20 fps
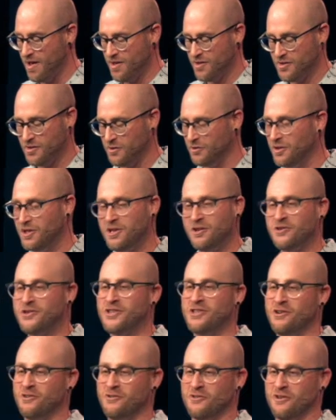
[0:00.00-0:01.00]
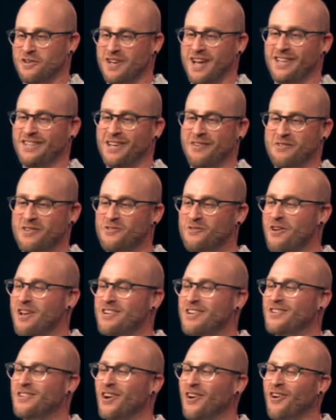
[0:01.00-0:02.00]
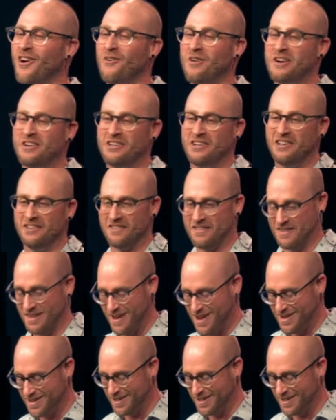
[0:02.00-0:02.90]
So, little children, I love, he's writing it to grown adults.